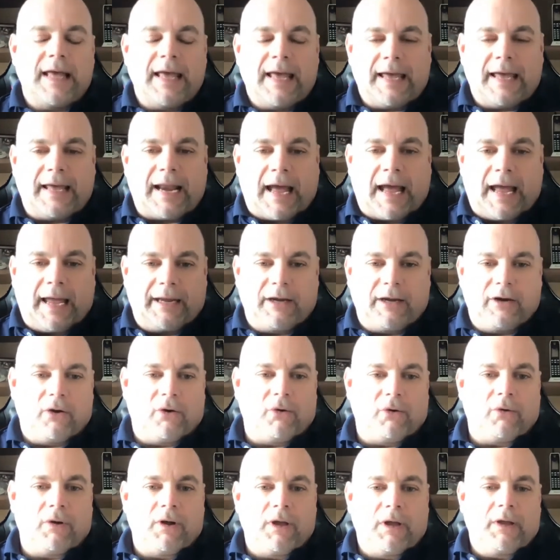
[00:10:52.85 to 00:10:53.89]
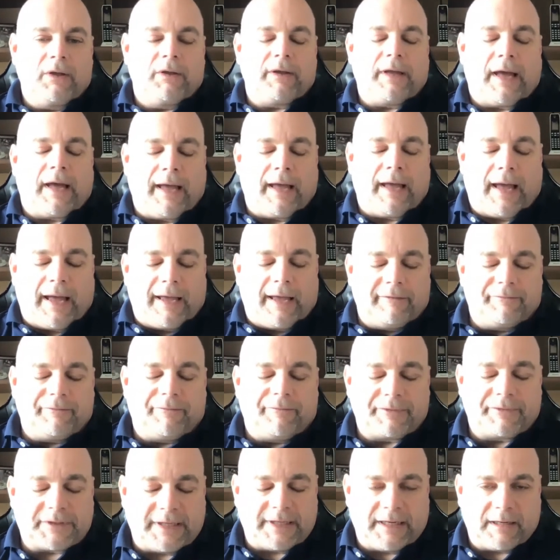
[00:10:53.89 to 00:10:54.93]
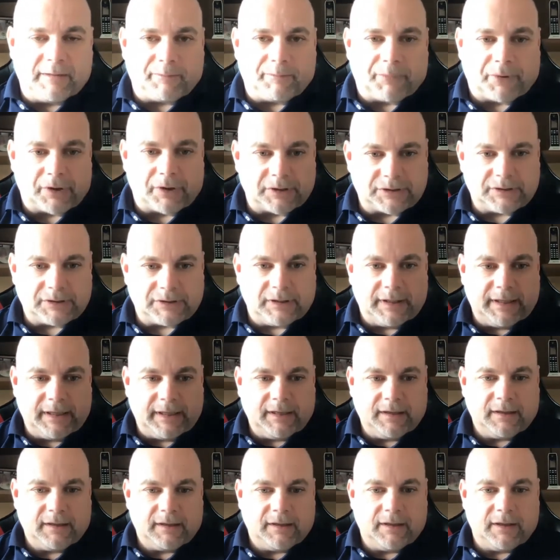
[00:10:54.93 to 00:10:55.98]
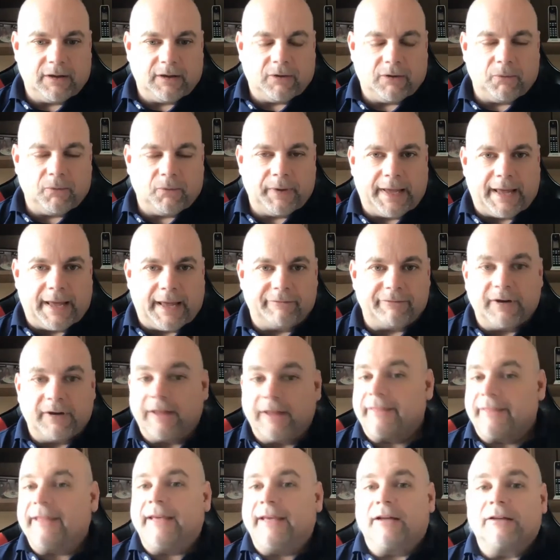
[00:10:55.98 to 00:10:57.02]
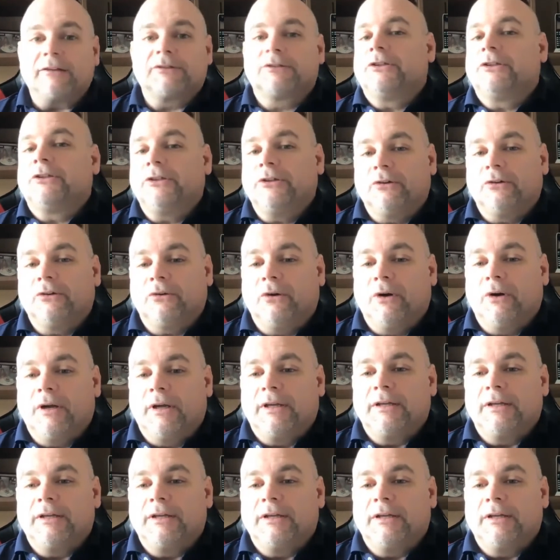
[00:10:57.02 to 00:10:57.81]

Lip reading: And I know I've seen it personally. You know, we have nothing else to do.